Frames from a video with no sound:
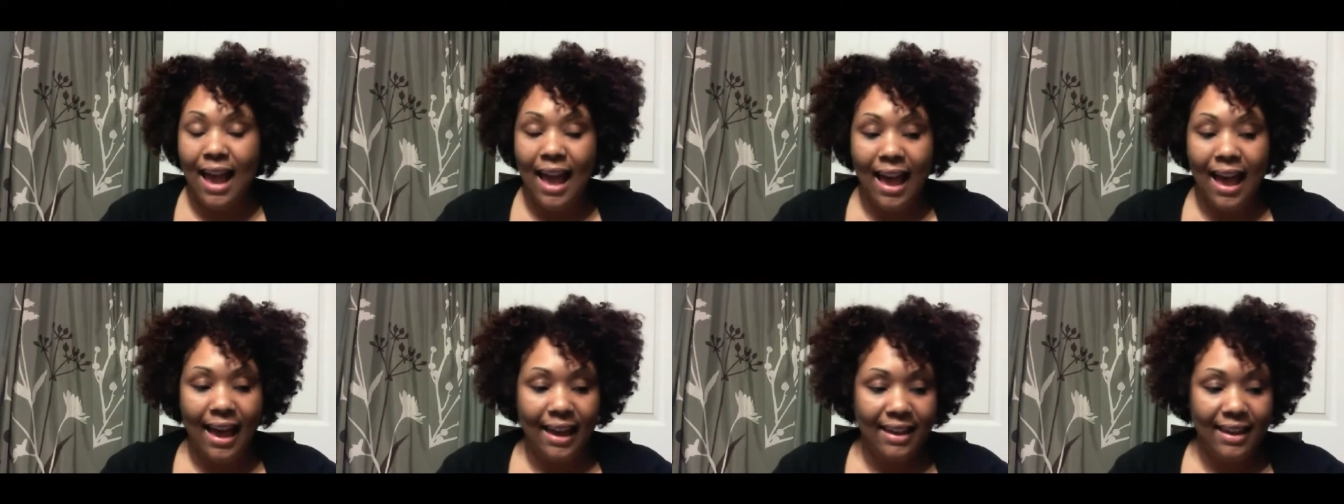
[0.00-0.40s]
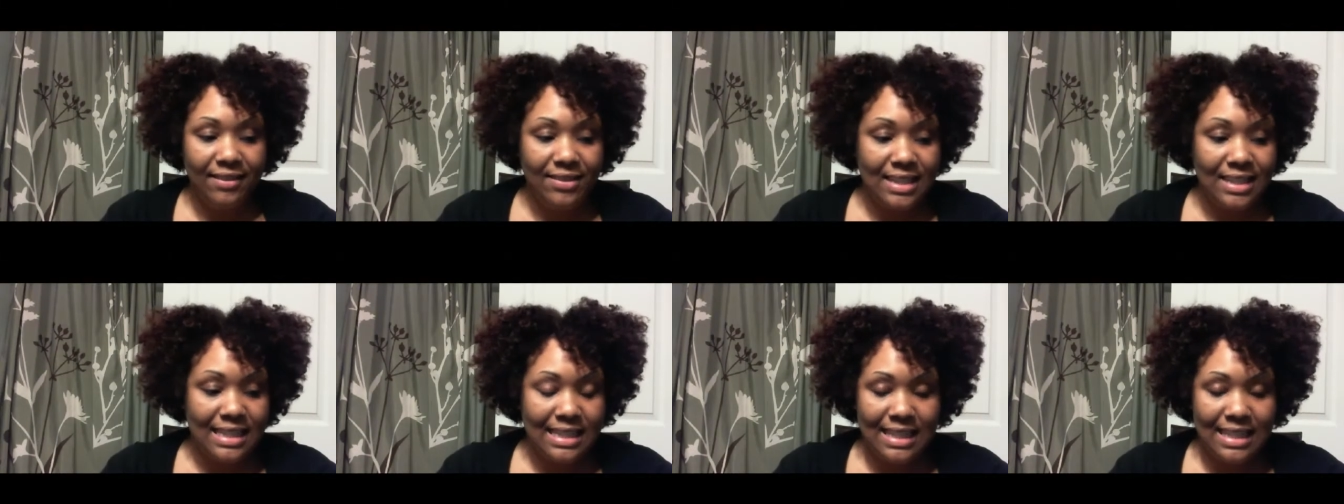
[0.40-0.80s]
I have
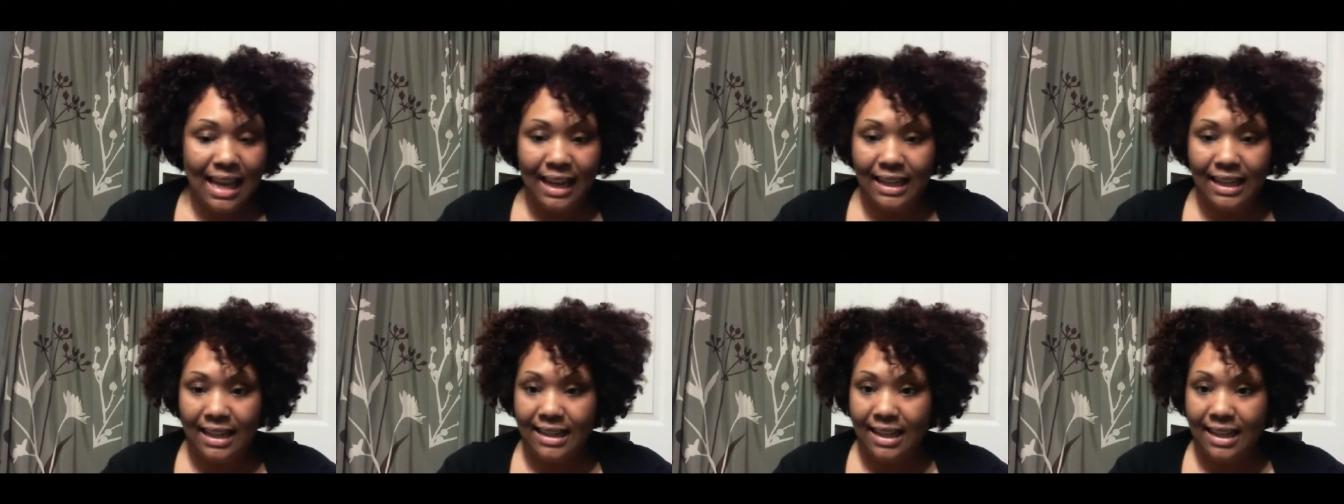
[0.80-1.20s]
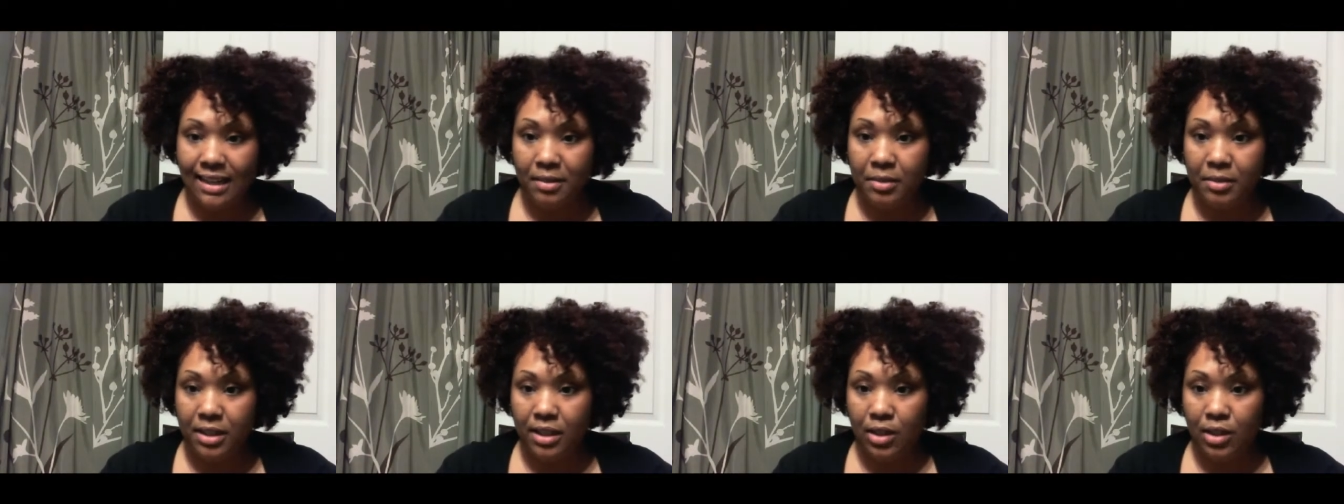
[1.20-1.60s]
decided that
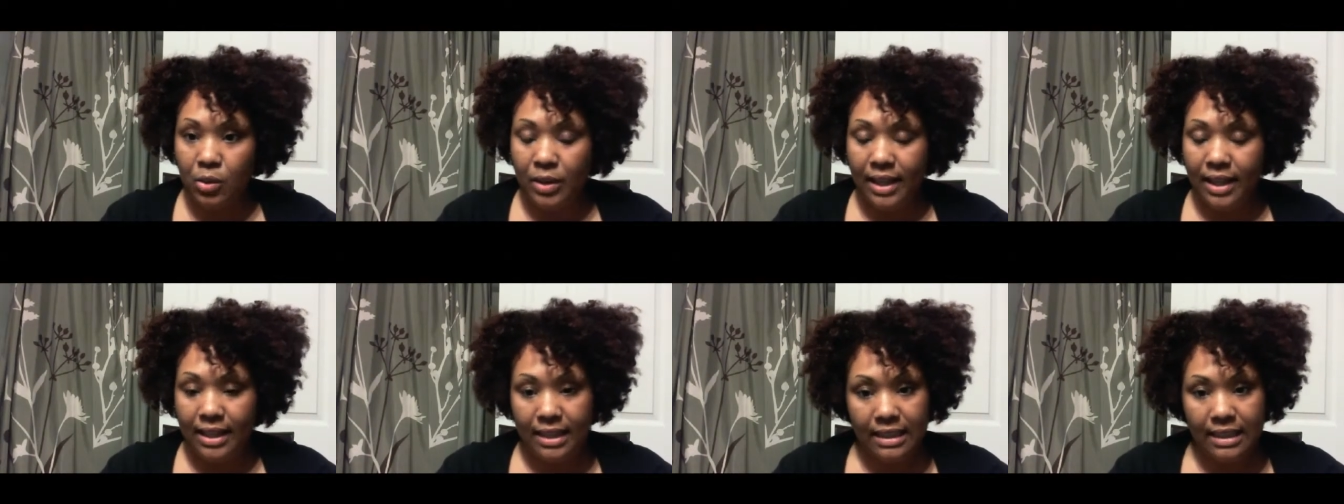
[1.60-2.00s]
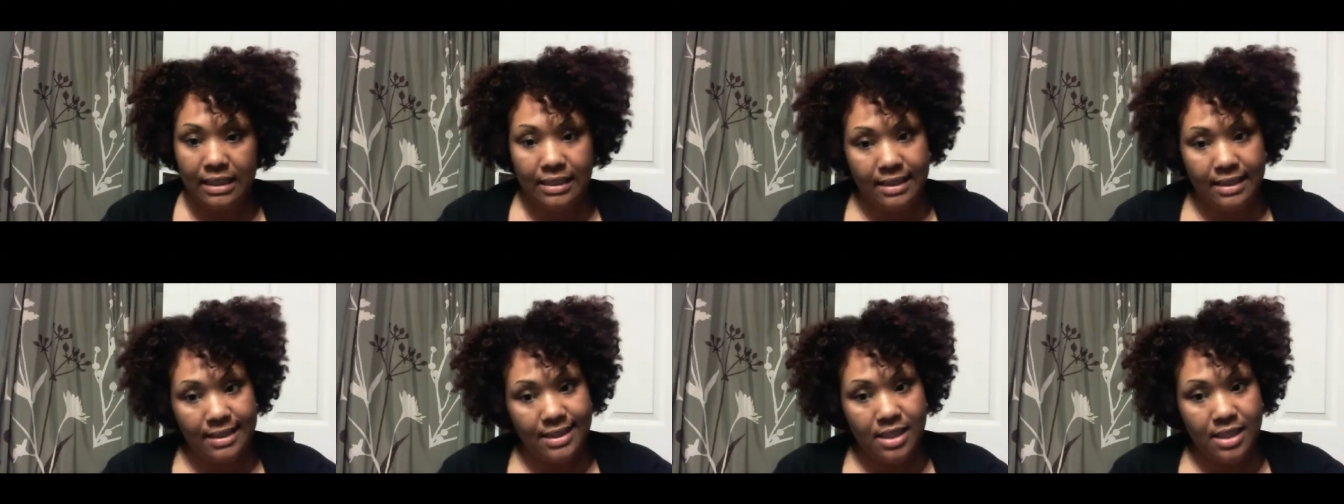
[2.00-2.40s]
I'm going to go ahead and
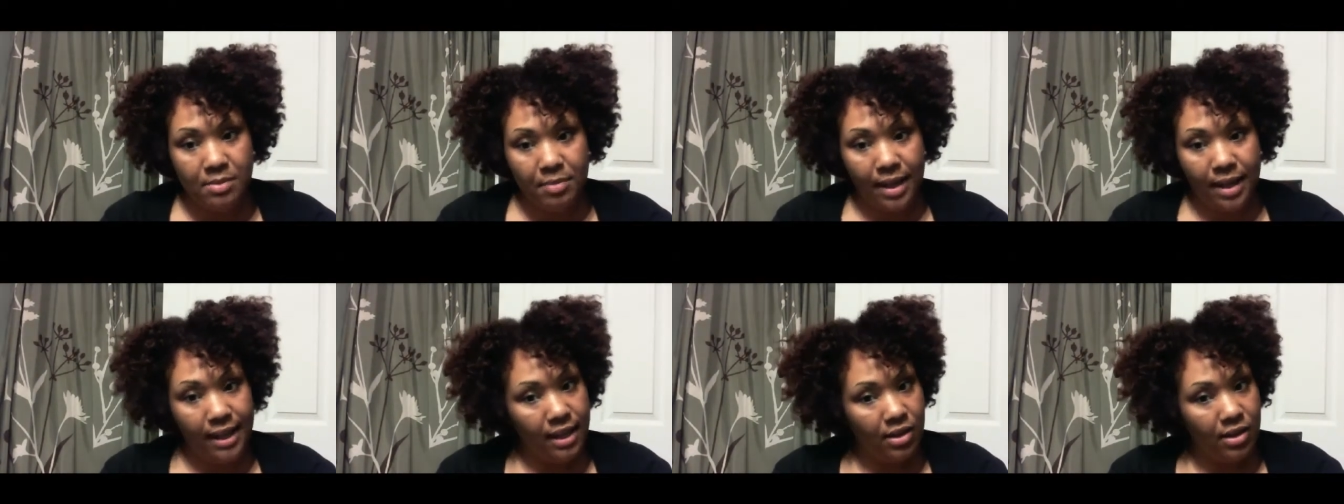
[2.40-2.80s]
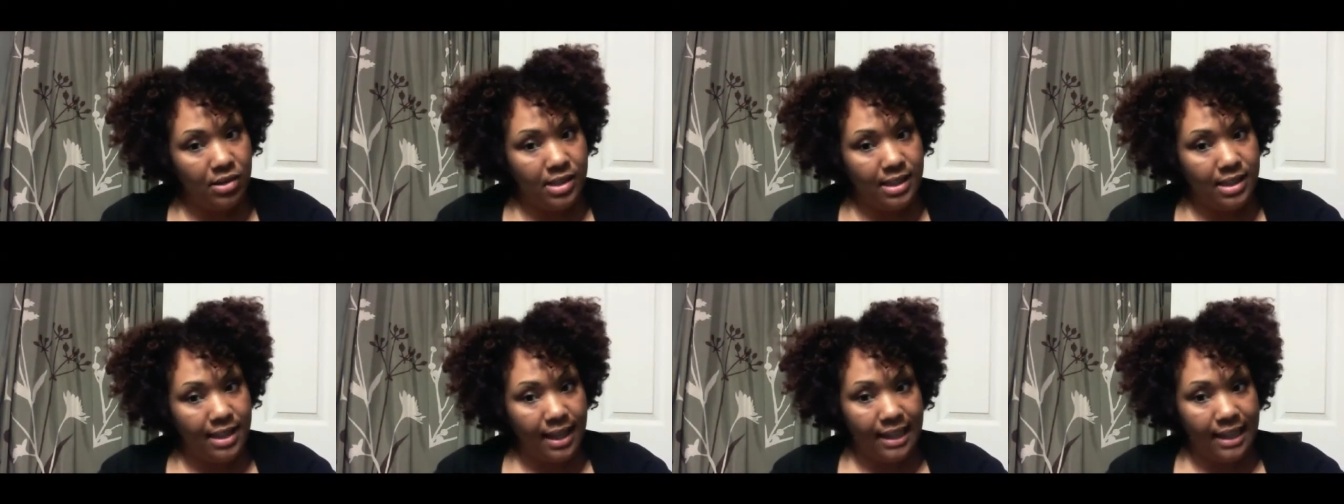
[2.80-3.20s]
cleanse my hair
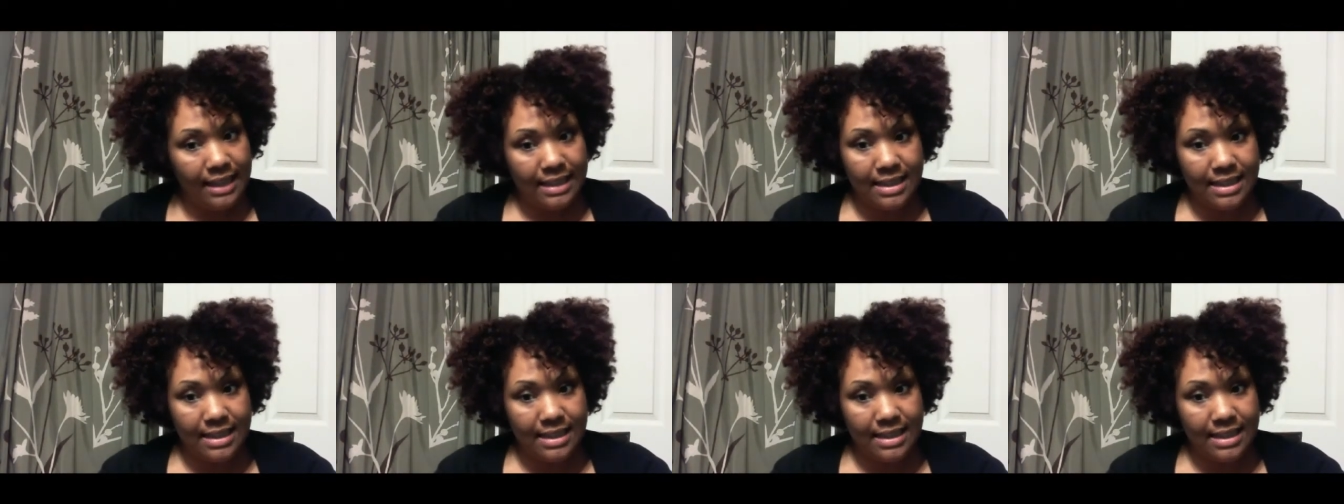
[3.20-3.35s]
today.